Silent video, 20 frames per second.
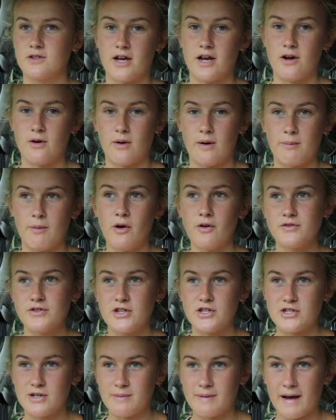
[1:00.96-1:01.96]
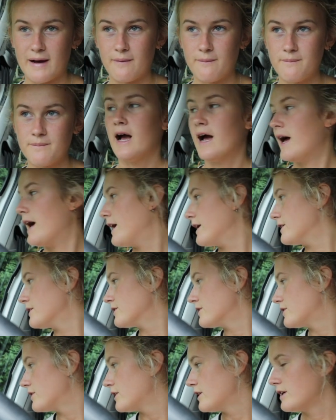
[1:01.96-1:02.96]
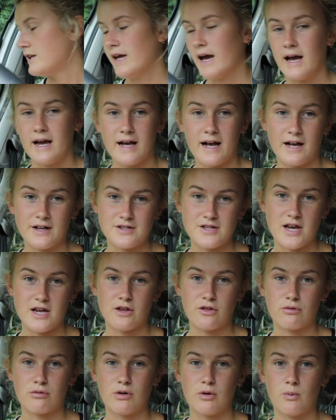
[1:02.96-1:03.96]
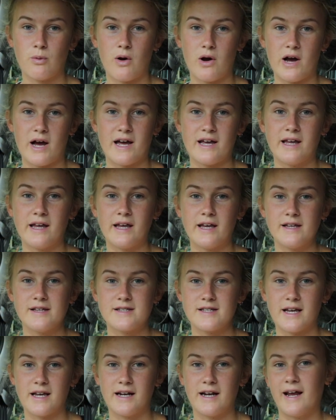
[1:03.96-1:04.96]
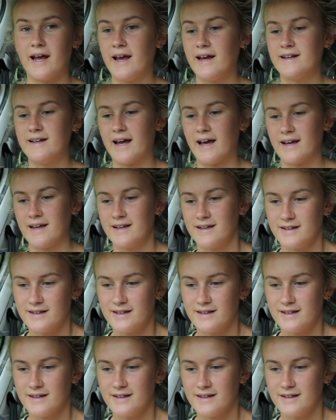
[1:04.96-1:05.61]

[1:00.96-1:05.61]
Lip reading: So I'm off to the gym now, and yeah, I'll take you through what I eat in a day.